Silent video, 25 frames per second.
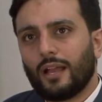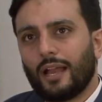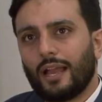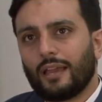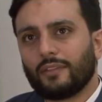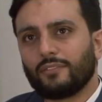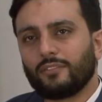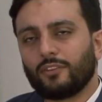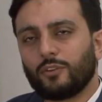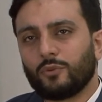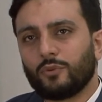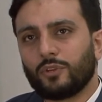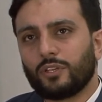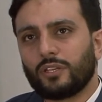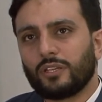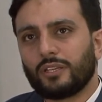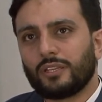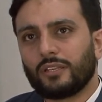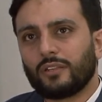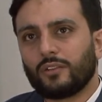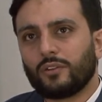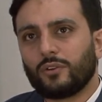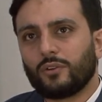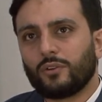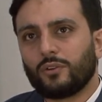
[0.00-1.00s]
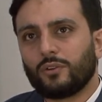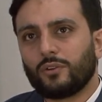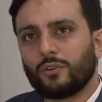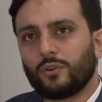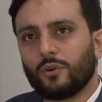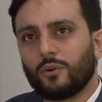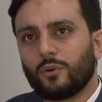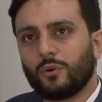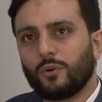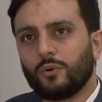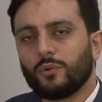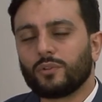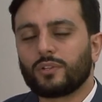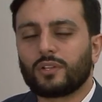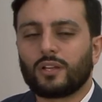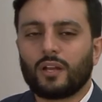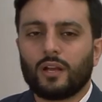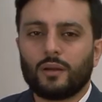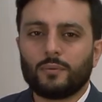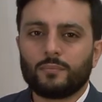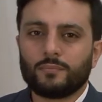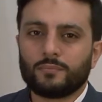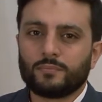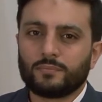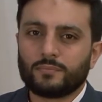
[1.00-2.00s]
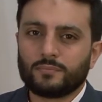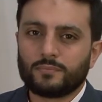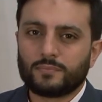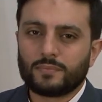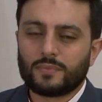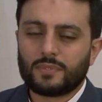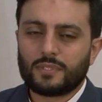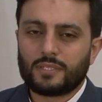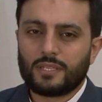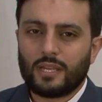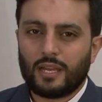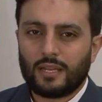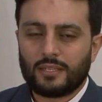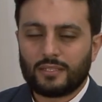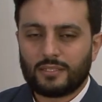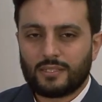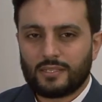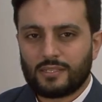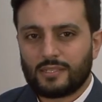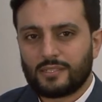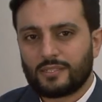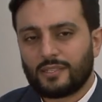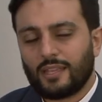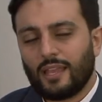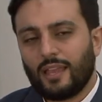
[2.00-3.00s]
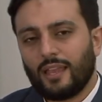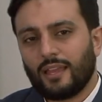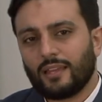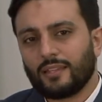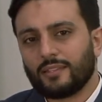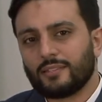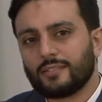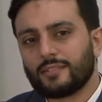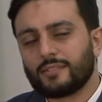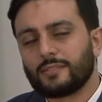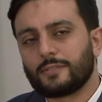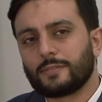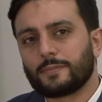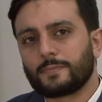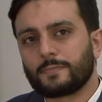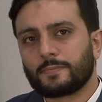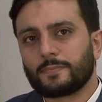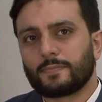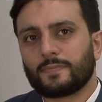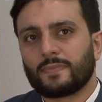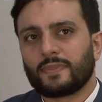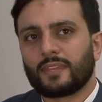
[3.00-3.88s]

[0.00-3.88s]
I think we can all come to understand